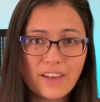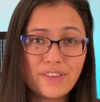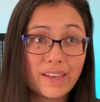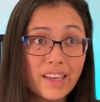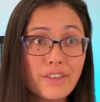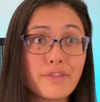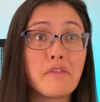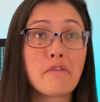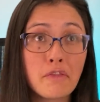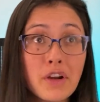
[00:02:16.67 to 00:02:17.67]
If you get it for
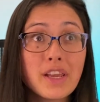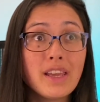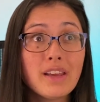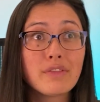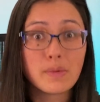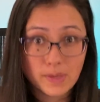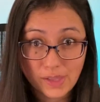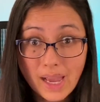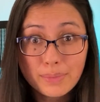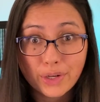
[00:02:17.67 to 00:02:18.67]
free from the
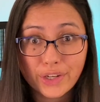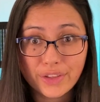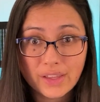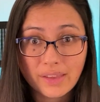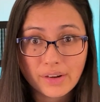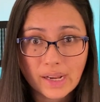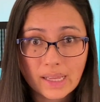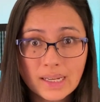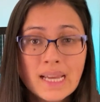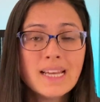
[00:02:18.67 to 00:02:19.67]
library, on the other
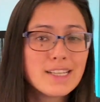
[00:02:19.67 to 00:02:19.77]
hand,